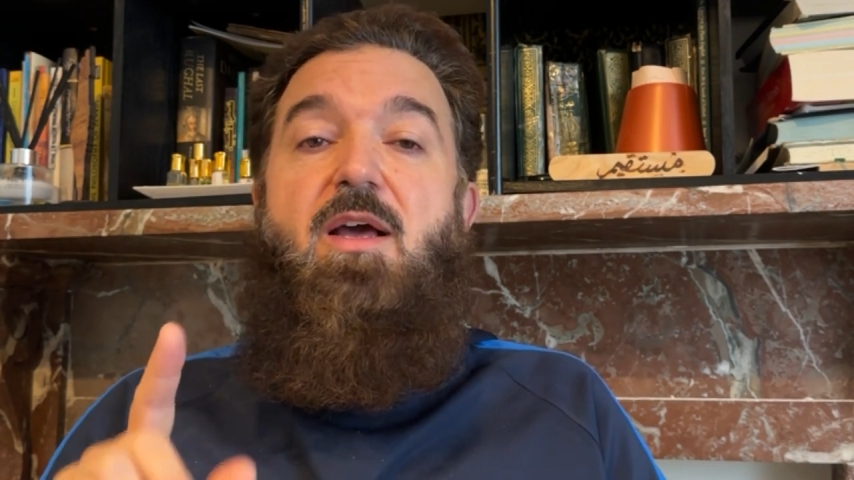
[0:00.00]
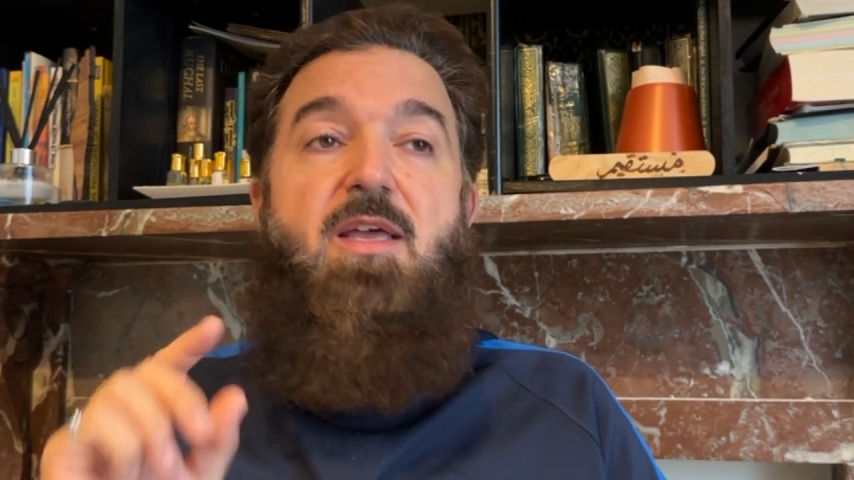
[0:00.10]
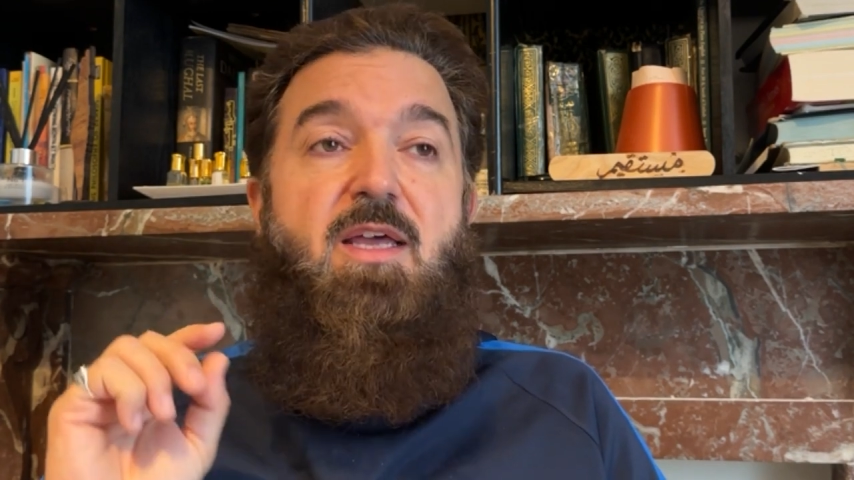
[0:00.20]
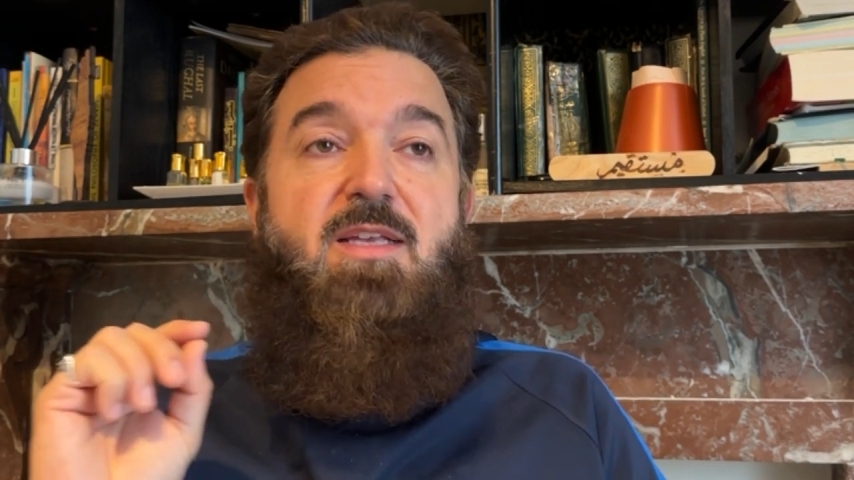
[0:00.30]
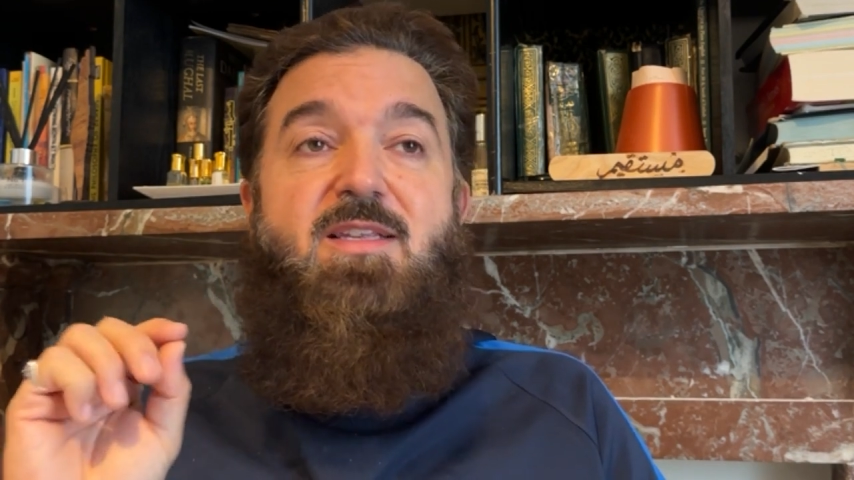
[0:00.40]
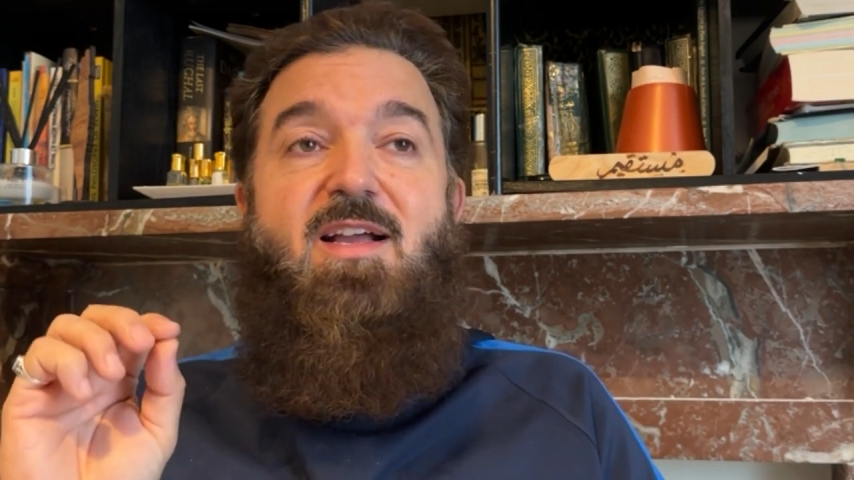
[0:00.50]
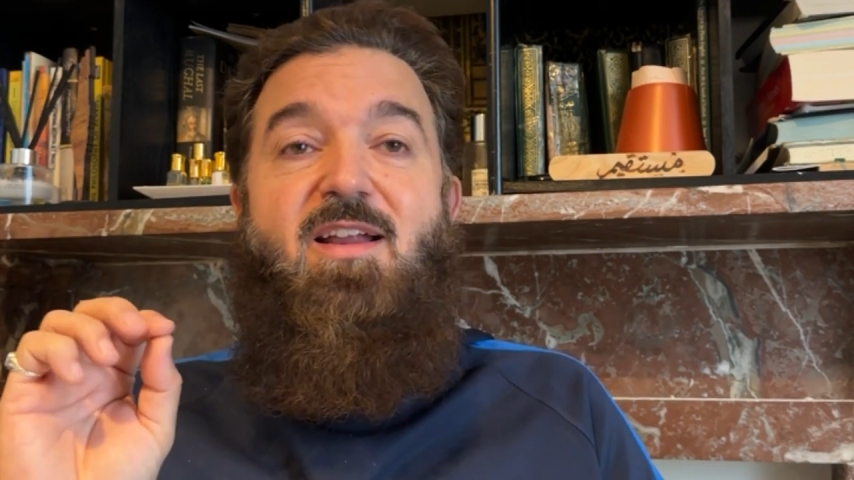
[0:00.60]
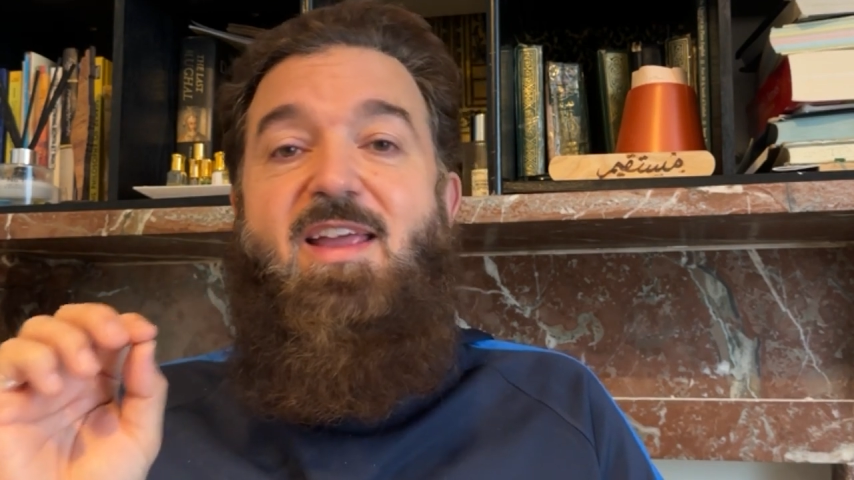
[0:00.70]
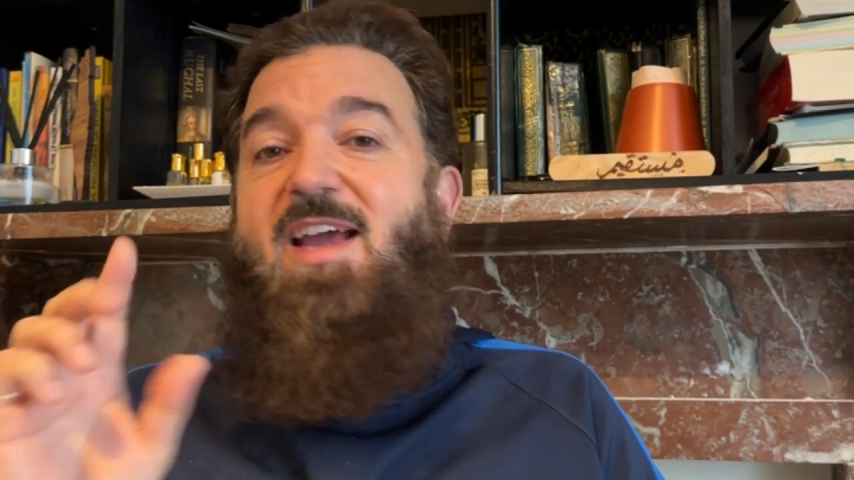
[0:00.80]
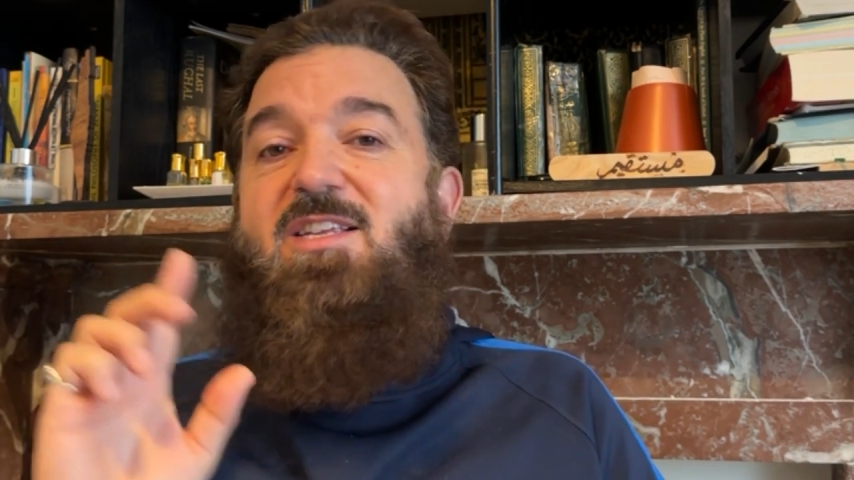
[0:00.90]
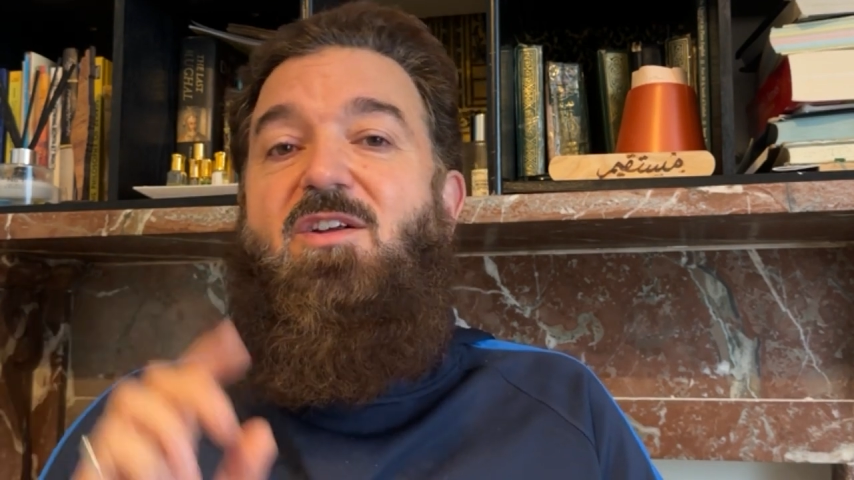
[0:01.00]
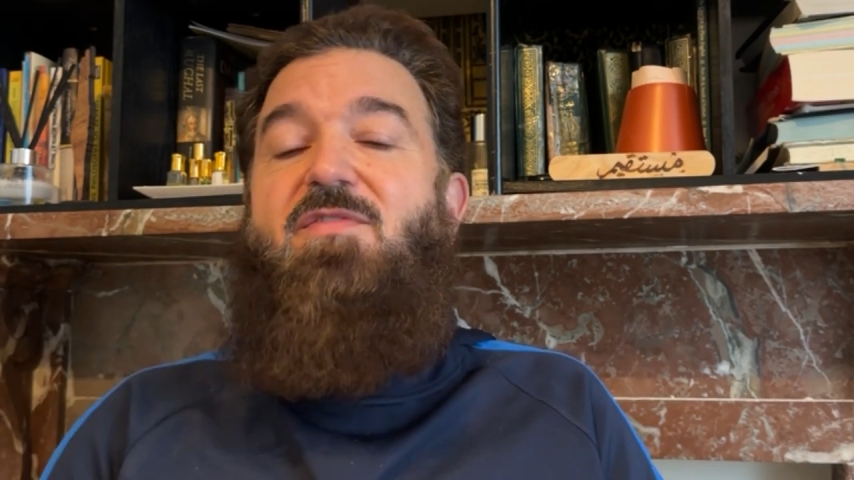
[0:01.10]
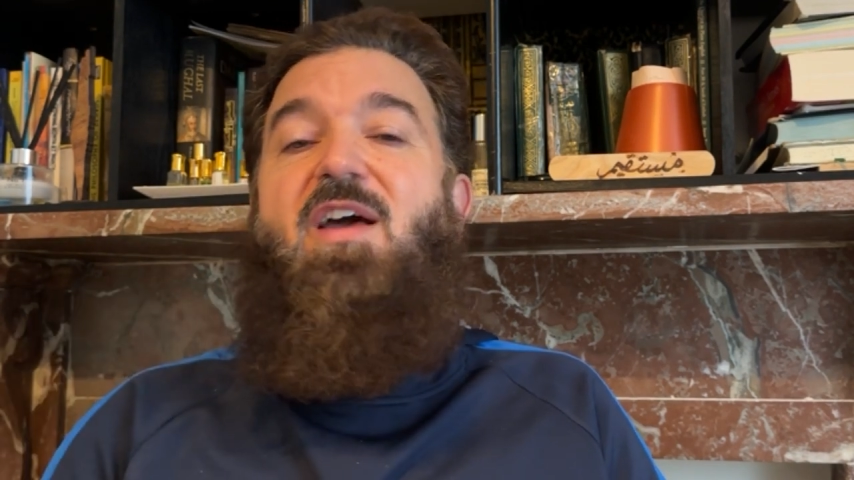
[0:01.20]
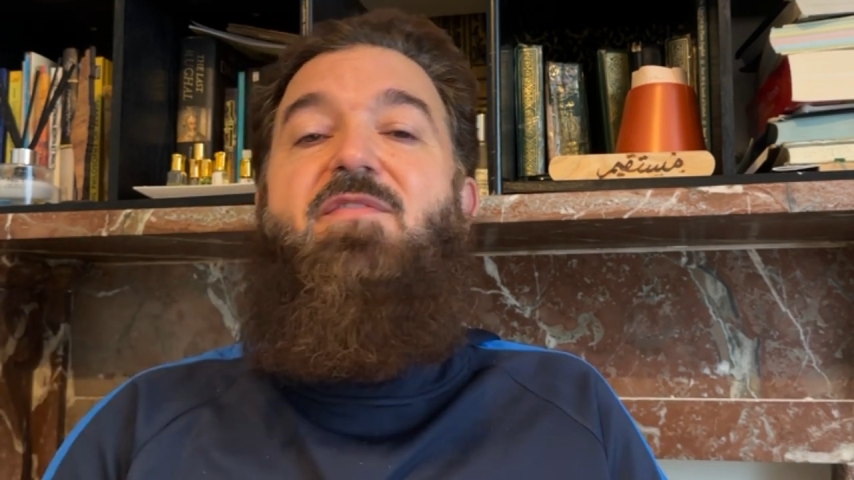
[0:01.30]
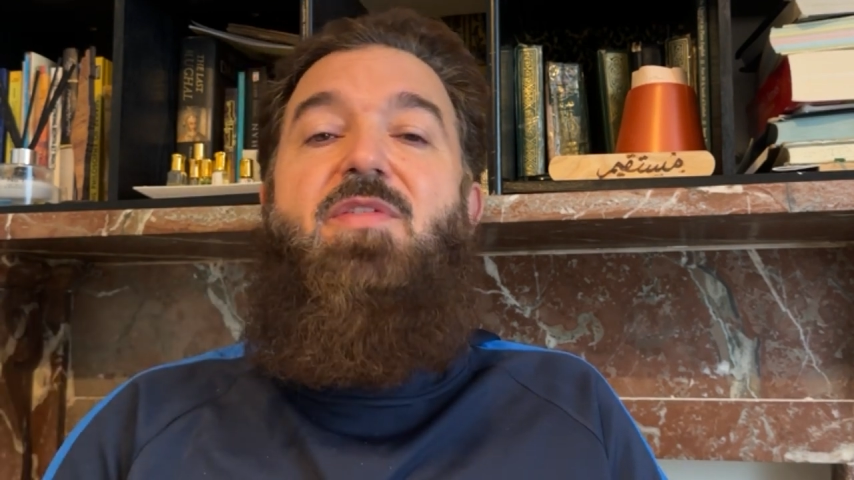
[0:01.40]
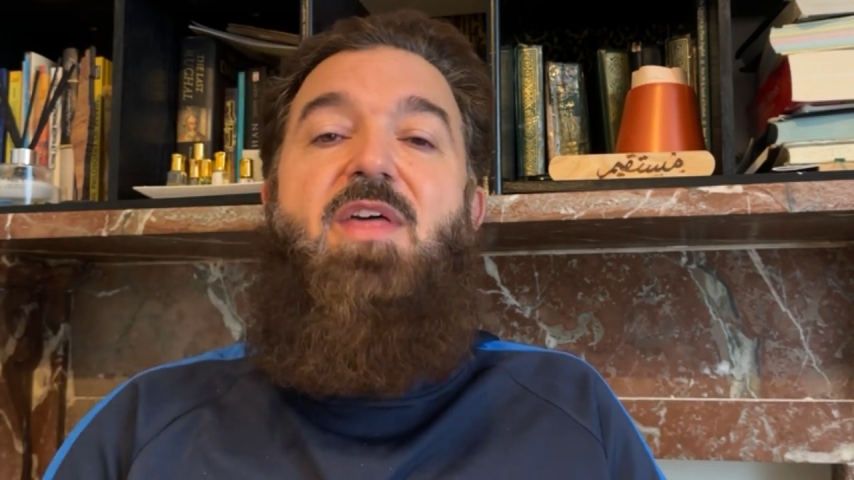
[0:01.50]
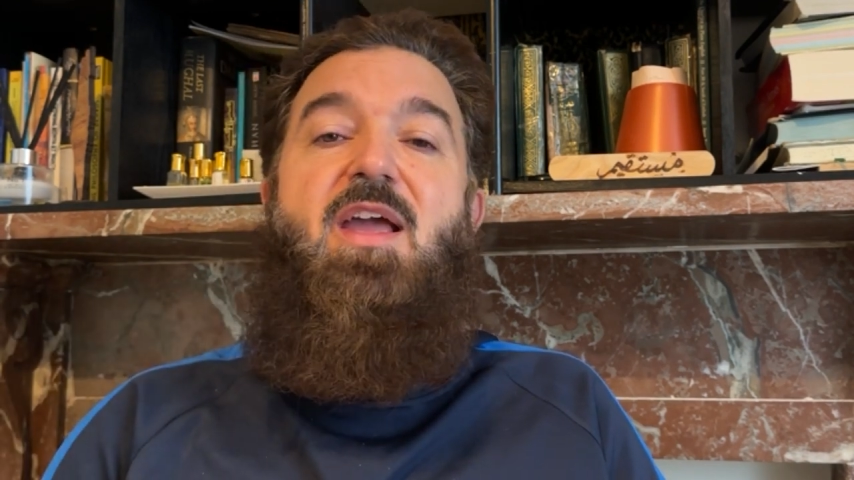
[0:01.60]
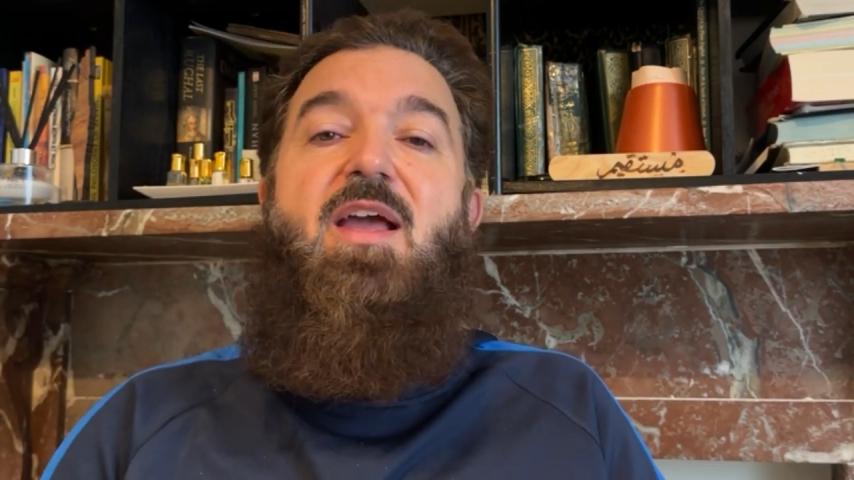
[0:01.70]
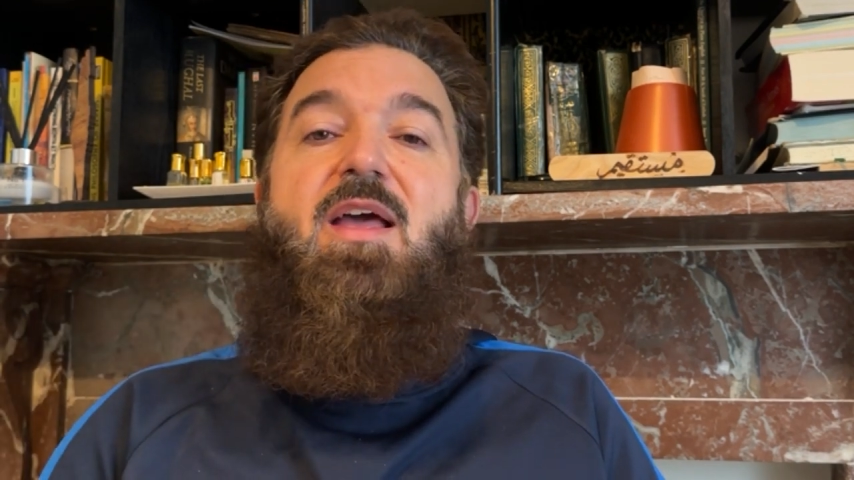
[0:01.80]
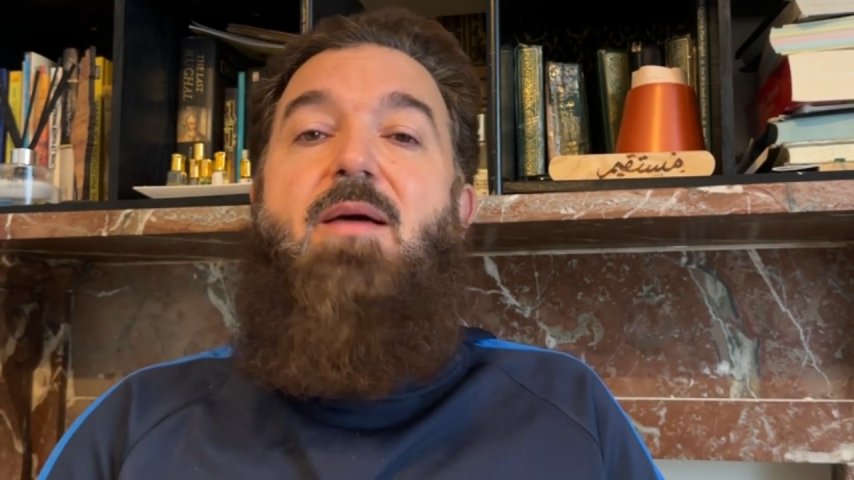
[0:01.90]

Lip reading: He is the creator of everything.